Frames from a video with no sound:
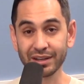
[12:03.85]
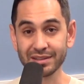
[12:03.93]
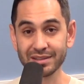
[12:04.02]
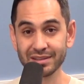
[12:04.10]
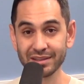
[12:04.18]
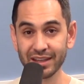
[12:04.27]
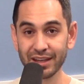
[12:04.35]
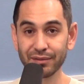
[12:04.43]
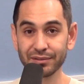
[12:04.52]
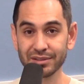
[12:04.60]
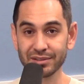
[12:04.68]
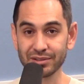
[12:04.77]

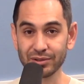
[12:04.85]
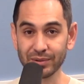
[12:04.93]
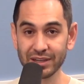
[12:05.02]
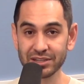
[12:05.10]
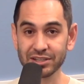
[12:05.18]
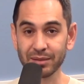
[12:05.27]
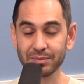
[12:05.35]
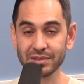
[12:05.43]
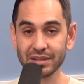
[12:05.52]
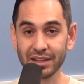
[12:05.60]
enslaved to Egypt.